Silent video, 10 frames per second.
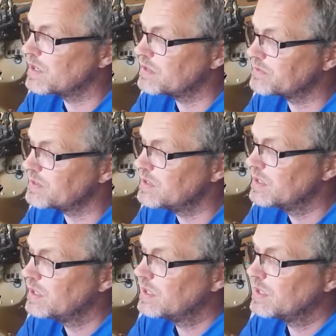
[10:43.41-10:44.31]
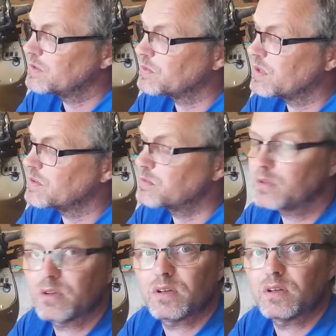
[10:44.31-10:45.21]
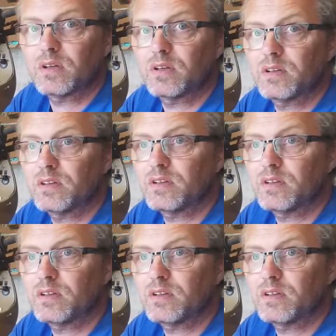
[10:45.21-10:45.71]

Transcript: after, and you know how to